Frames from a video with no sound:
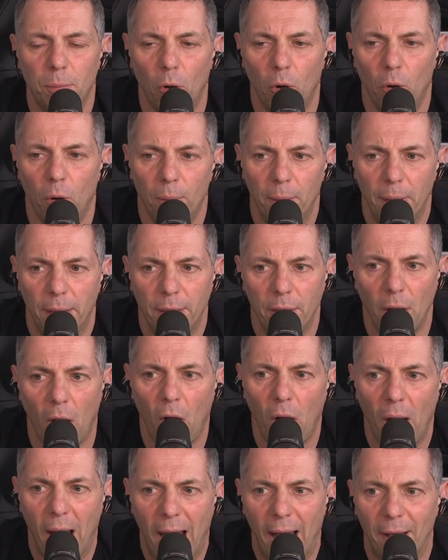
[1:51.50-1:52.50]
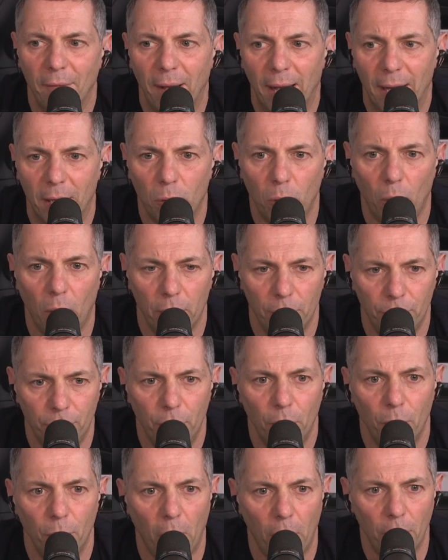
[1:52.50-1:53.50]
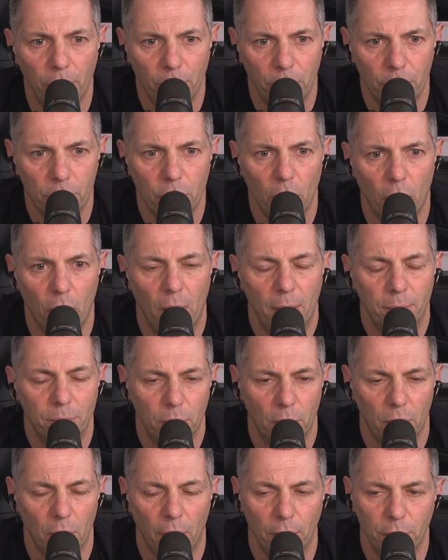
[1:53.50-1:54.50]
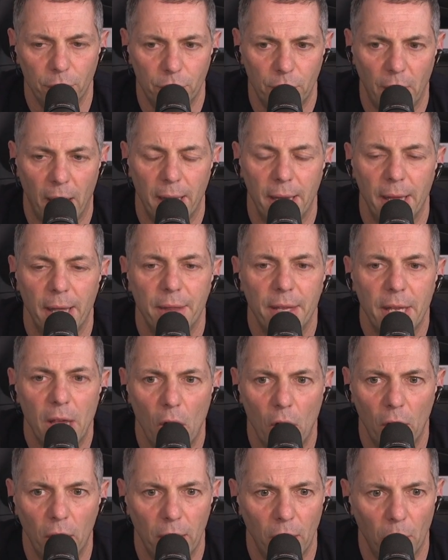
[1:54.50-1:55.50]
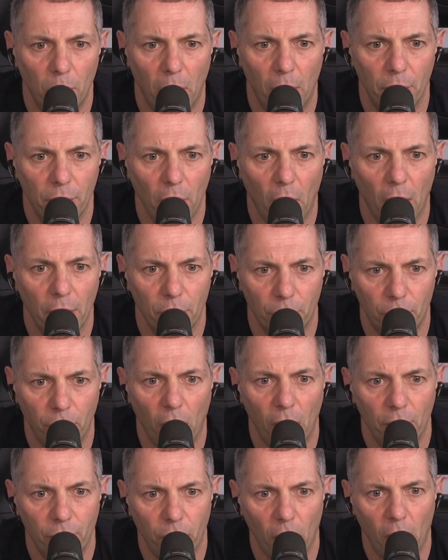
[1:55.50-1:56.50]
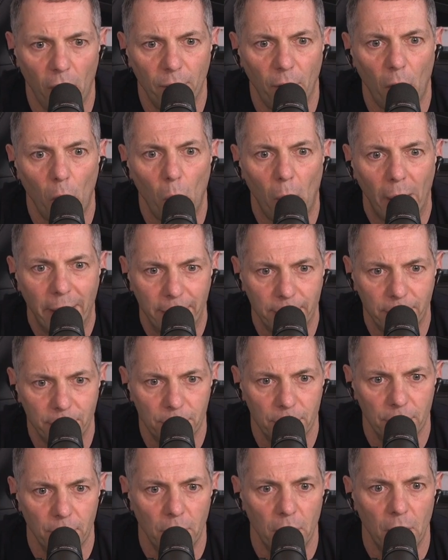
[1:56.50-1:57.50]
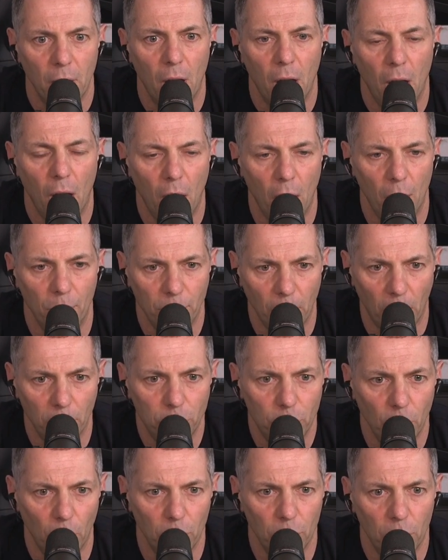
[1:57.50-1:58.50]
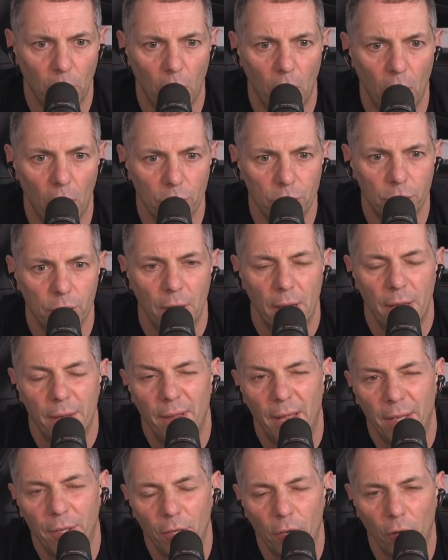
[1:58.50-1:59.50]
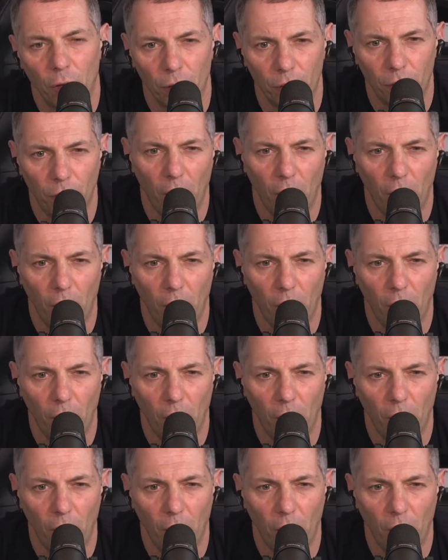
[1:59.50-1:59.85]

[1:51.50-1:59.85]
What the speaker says: Things, Paul, I mean, I have had quite a few over the times, and like you say, the earlier one, like the 5508, no shoulder guards. Then you got the